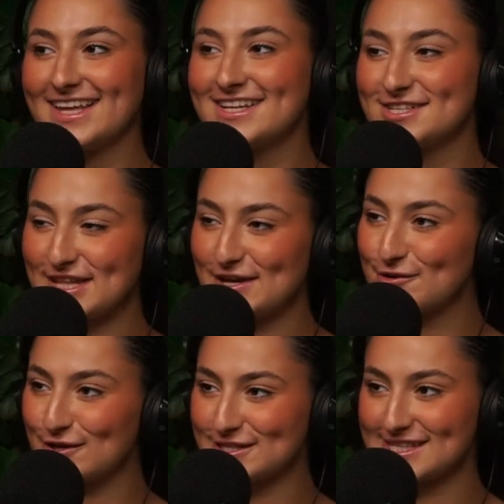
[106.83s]
Do they all
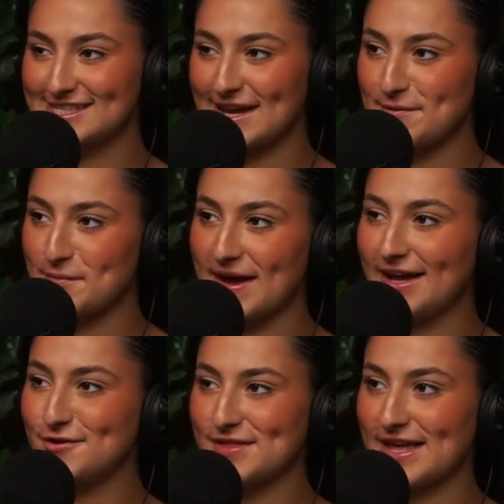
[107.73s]
cost the same amount
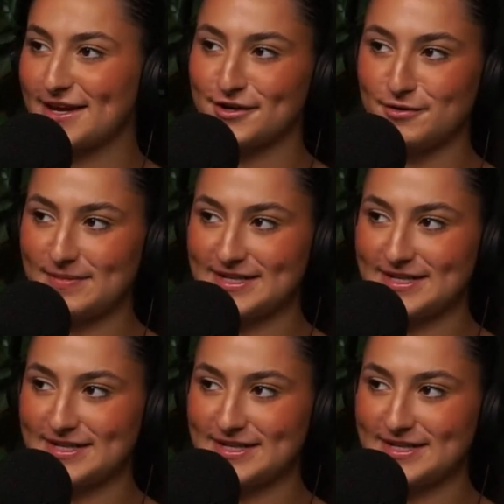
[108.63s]
or they're going to be